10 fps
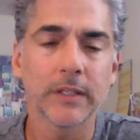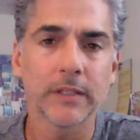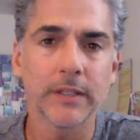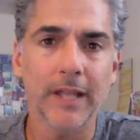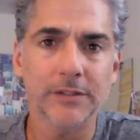
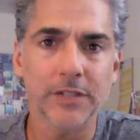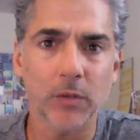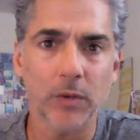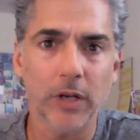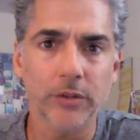NASDAQ
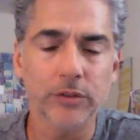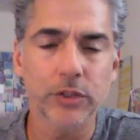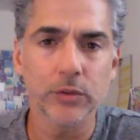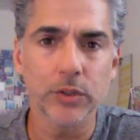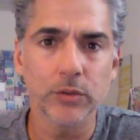100,
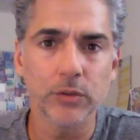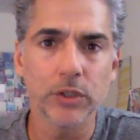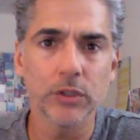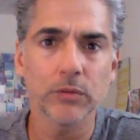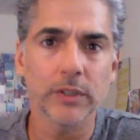
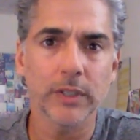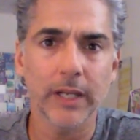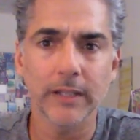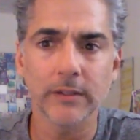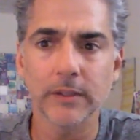QQQ,
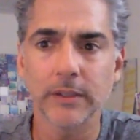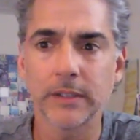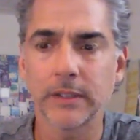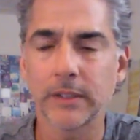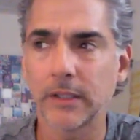and
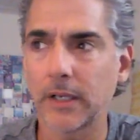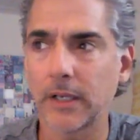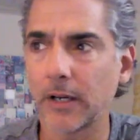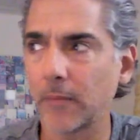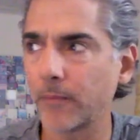
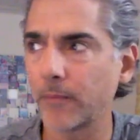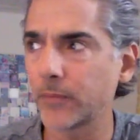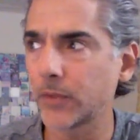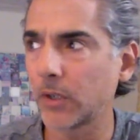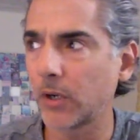
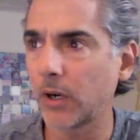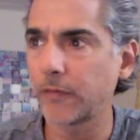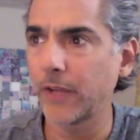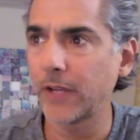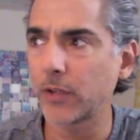our
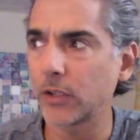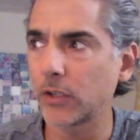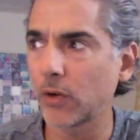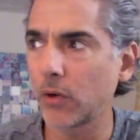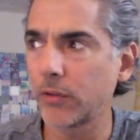favorite
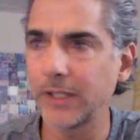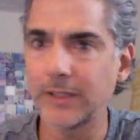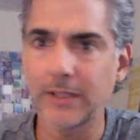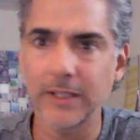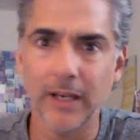growth
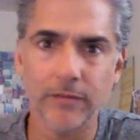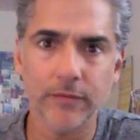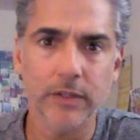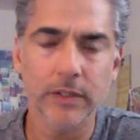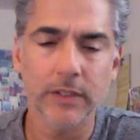
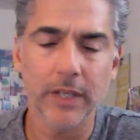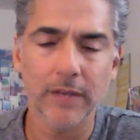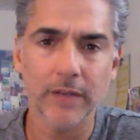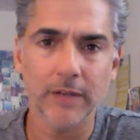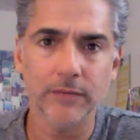ETF,
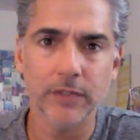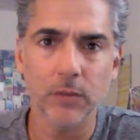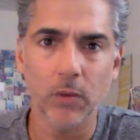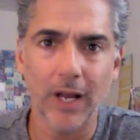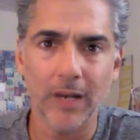
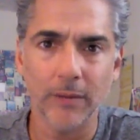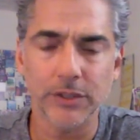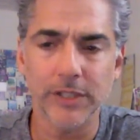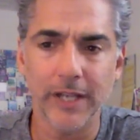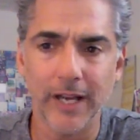FFTY, which
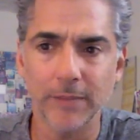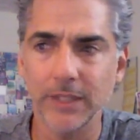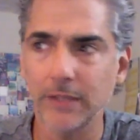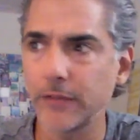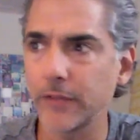is the
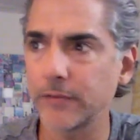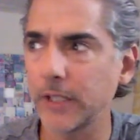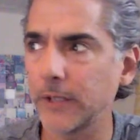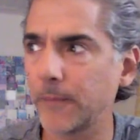IBD 50.